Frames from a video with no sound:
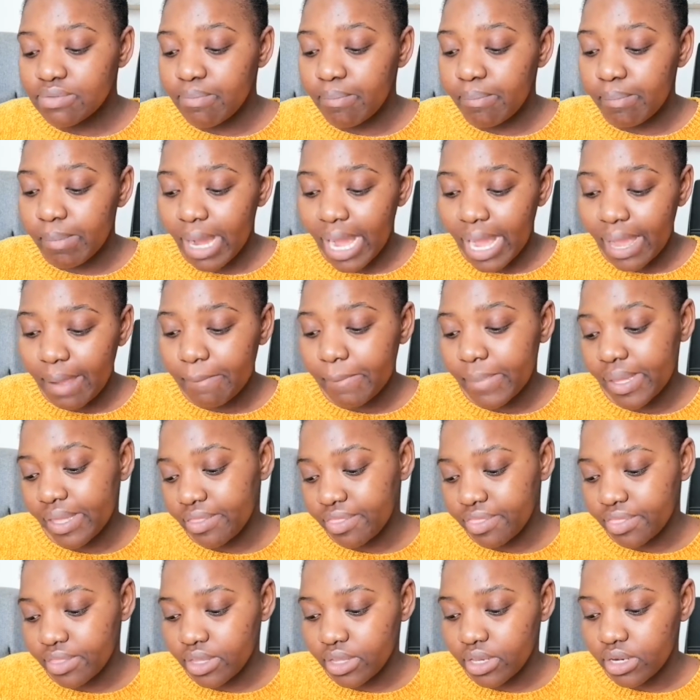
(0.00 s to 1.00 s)
my
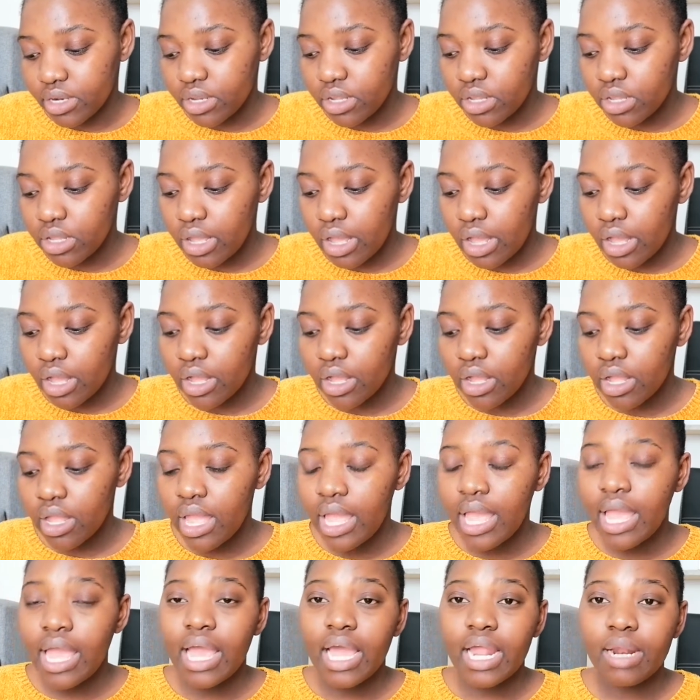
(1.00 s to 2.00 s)
method.
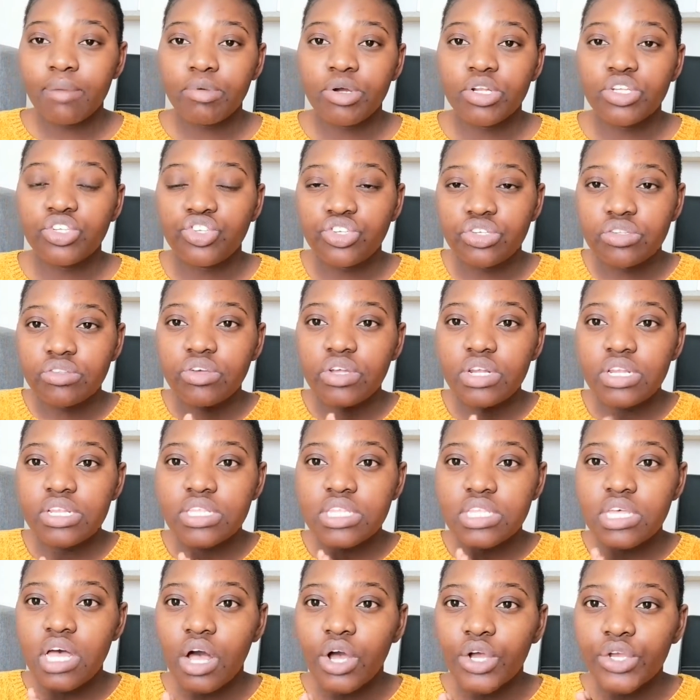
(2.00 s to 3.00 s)
And just going
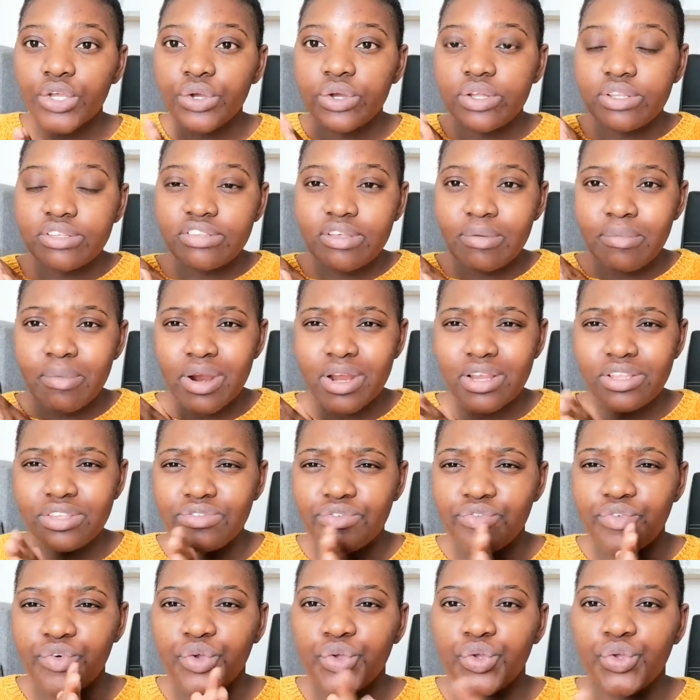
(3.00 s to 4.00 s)
to tell you and summarize
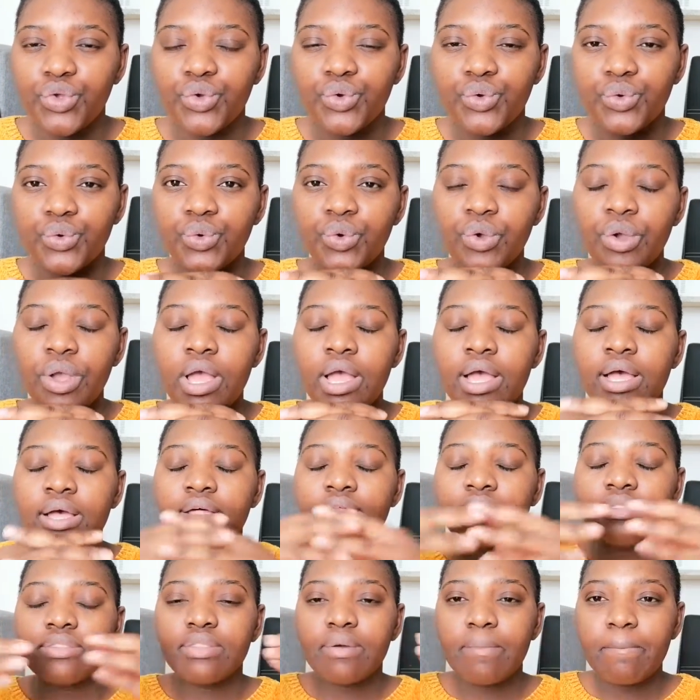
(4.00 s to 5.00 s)
for you
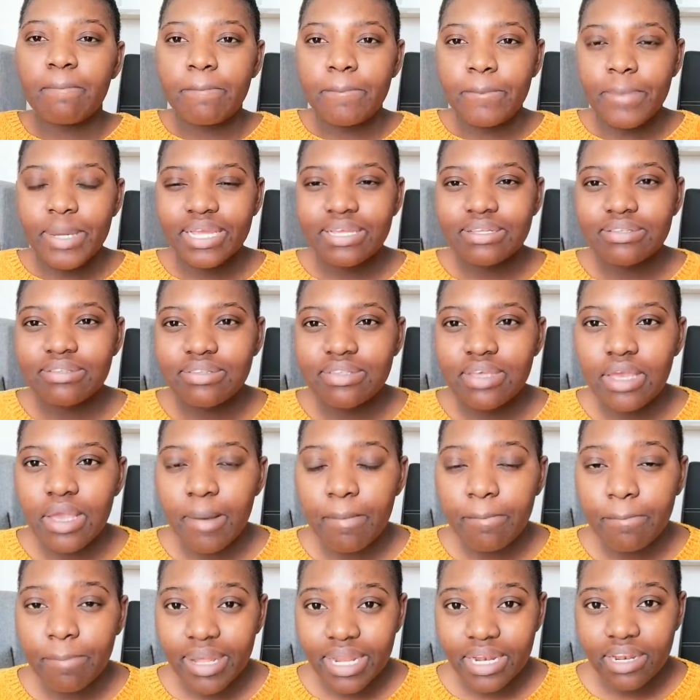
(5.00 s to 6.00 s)
the basic
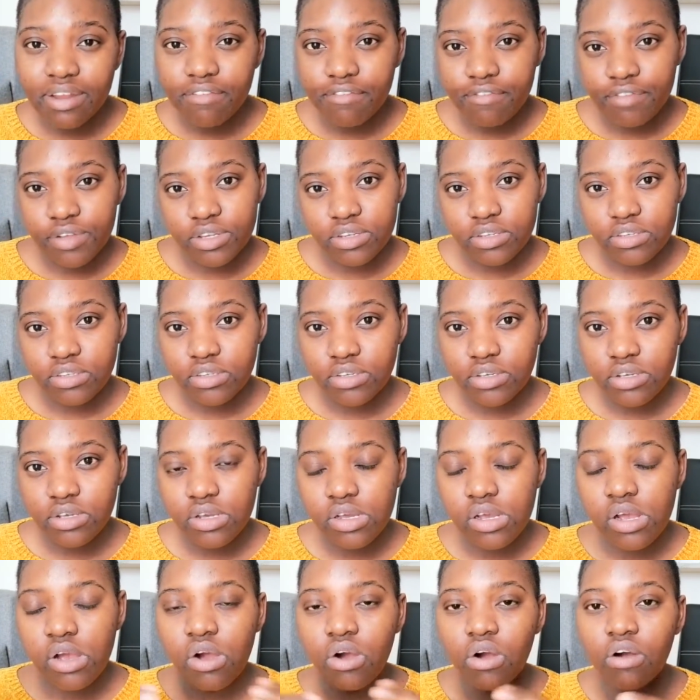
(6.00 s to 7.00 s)
benefit
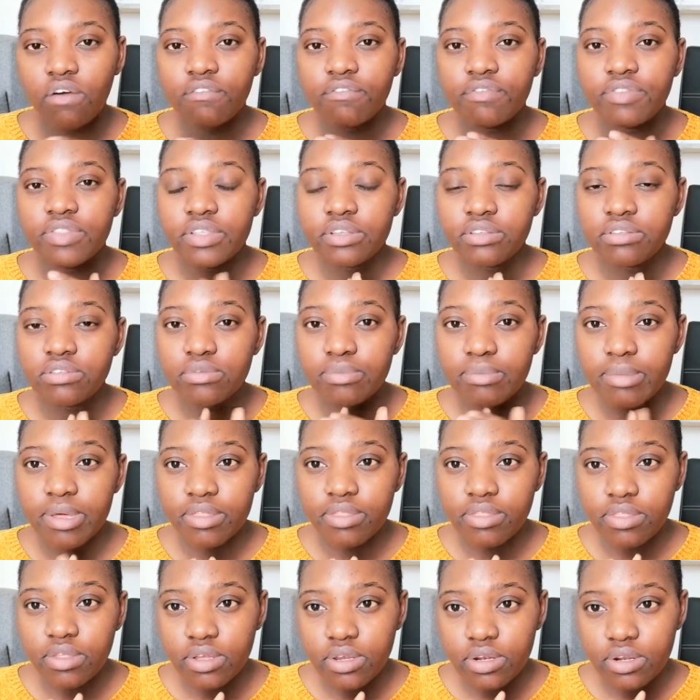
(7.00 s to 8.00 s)
of this
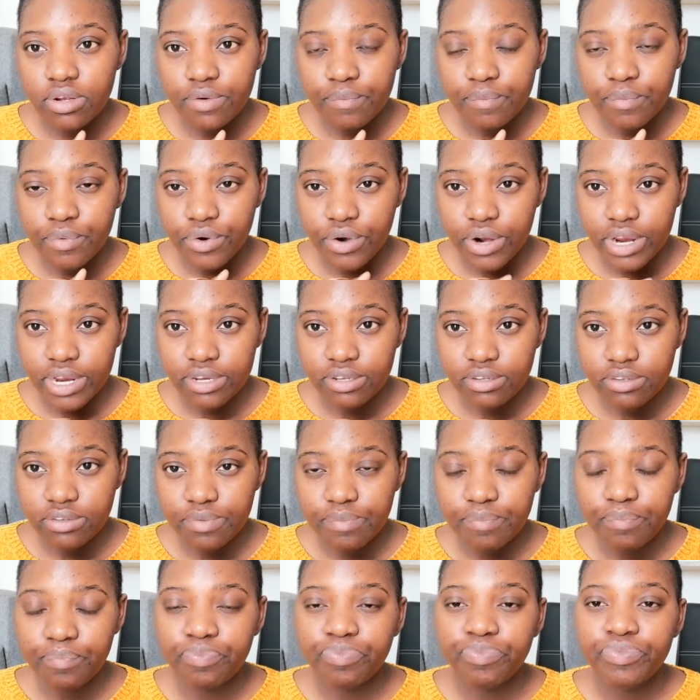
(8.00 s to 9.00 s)
method, right?
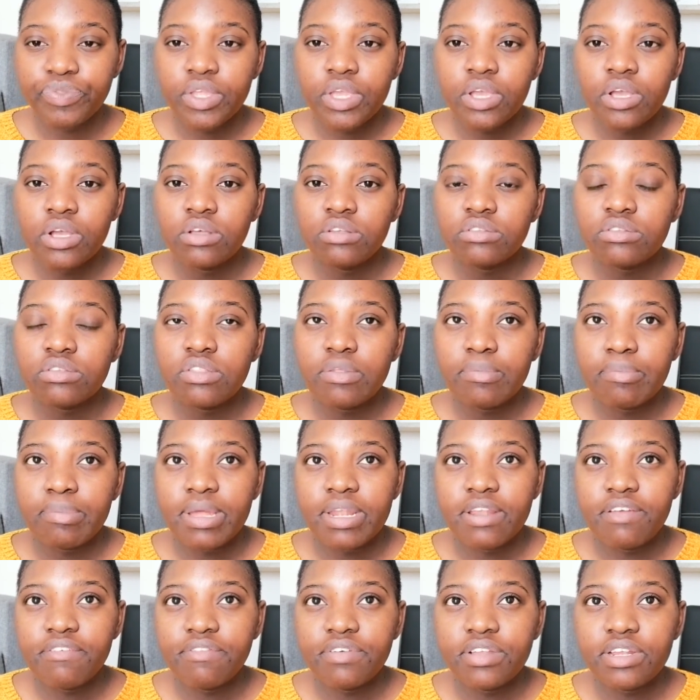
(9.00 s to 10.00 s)
So the
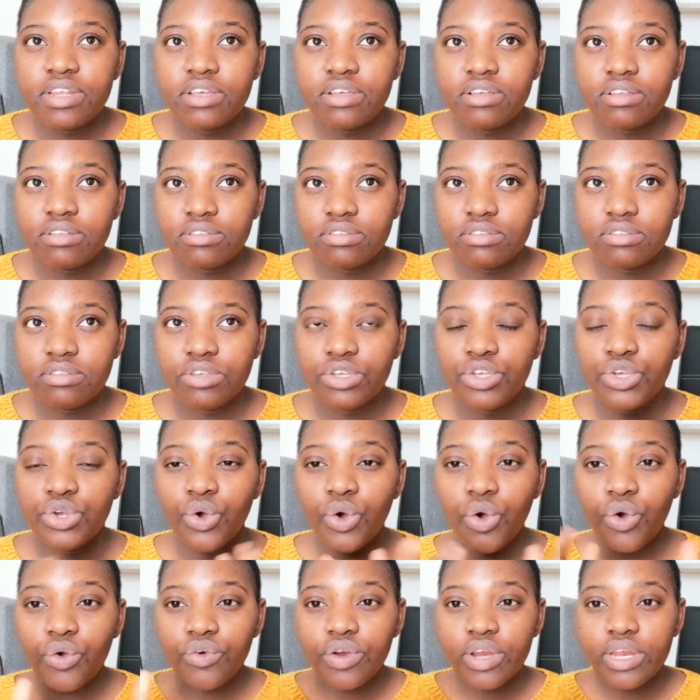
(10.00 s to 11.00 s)
benefit is you
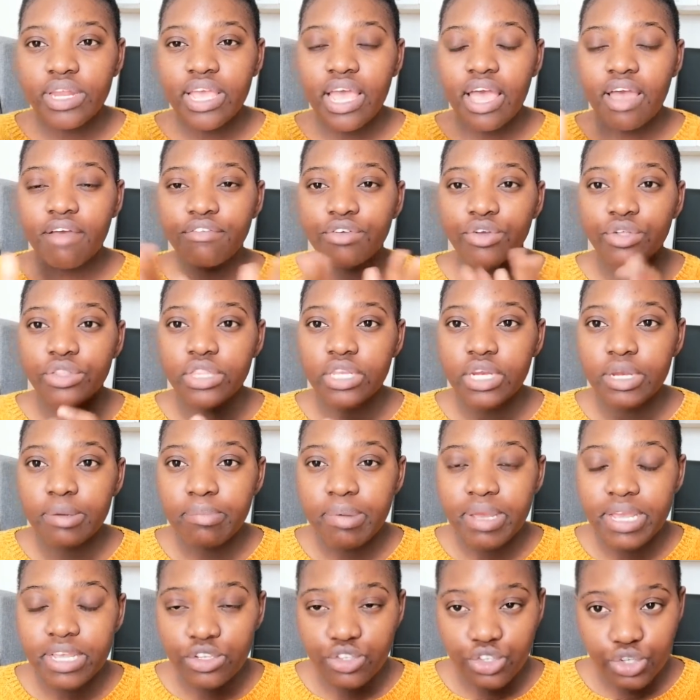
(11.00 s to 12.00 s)
already have your
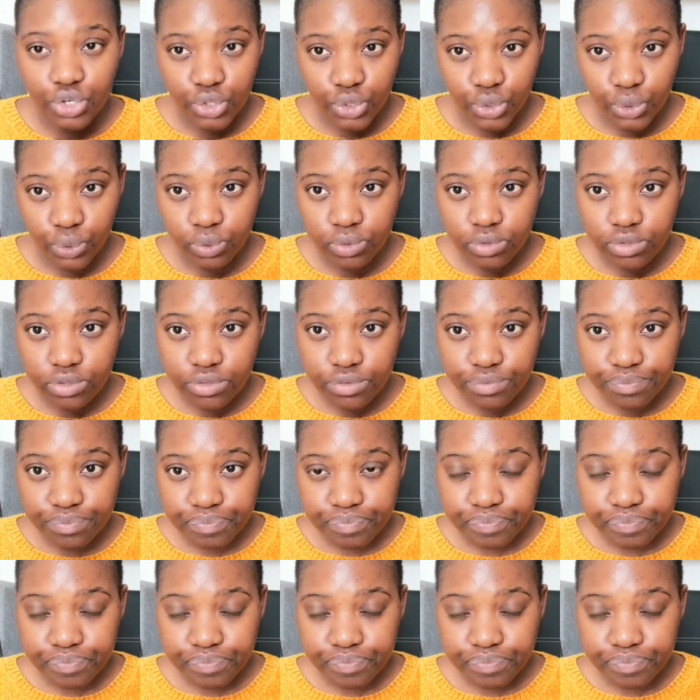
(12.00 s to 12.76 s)
3-pager notes,